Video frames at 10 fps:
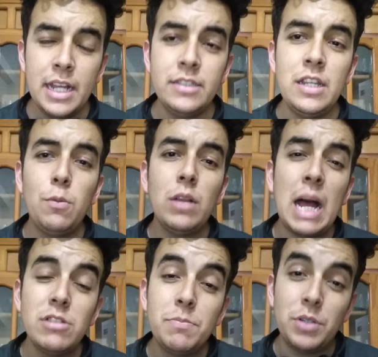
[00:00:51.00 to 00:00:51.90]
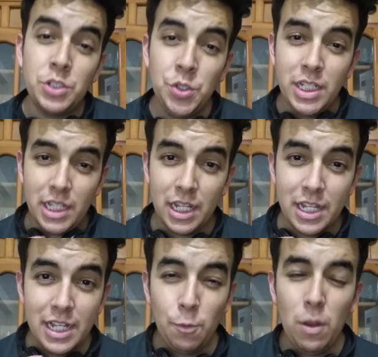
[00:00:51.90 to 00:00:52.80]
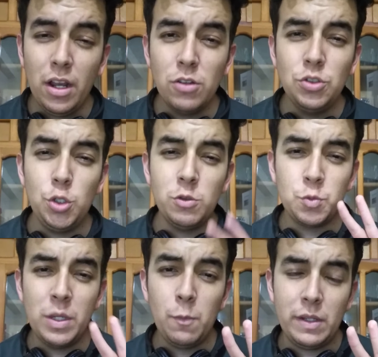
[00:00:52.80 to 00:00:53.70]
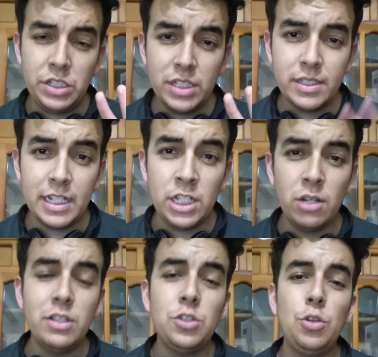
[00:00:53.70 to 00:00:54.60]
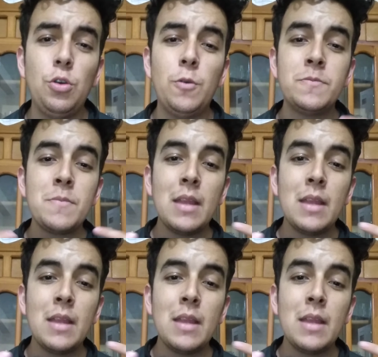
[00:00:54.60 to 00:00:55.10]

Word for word: They will have the opportunity. We are going to use three widgets in order to